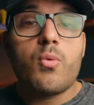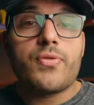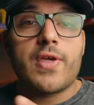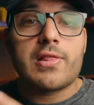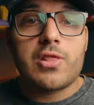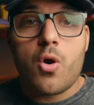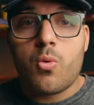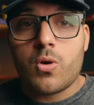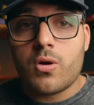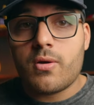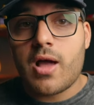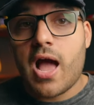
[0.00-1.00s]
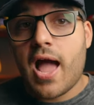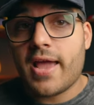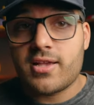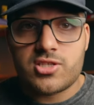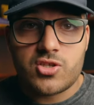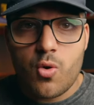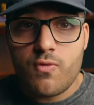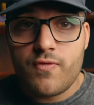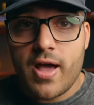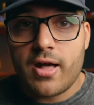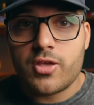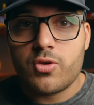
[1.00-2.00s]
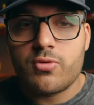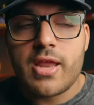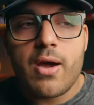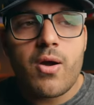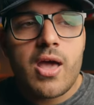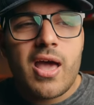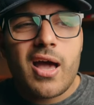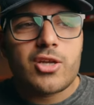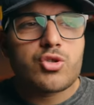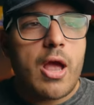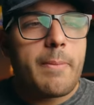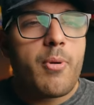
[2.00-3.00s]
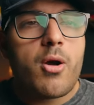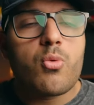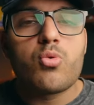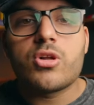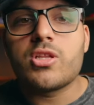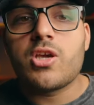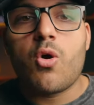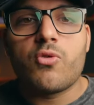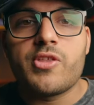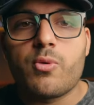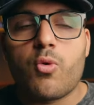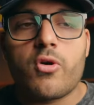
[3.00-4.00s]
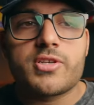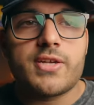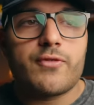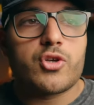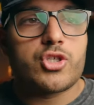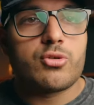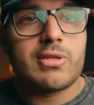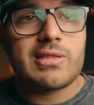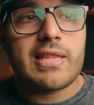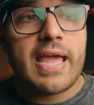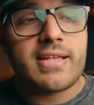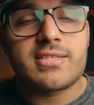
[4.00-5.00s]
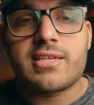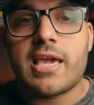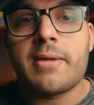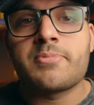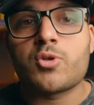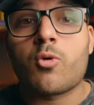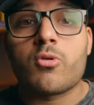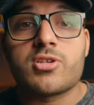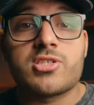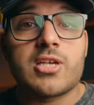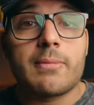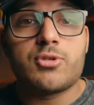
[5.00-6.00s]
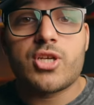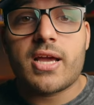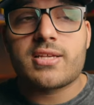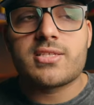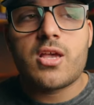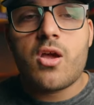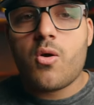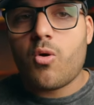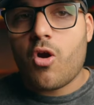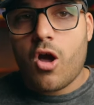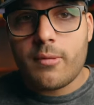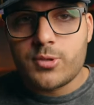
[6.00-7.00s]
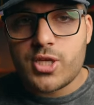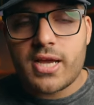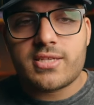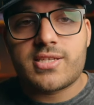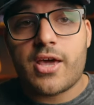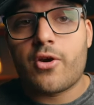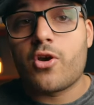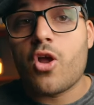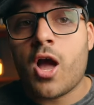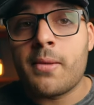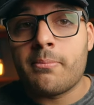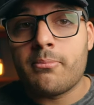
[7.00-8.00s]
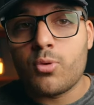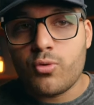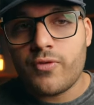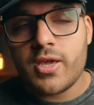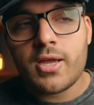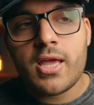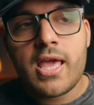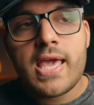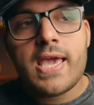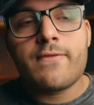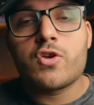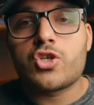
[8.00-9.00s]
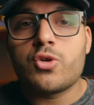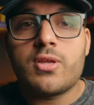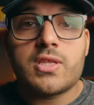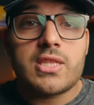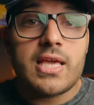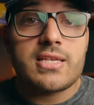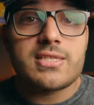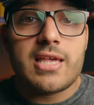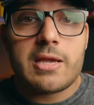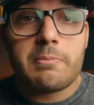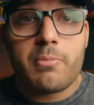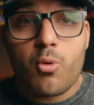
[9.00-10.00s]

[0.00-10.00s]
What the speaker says: with a lower ISO value. Now, a tripod really only works if you're shooting landscapes or subjects or objects that are not moving. If you're shooting things like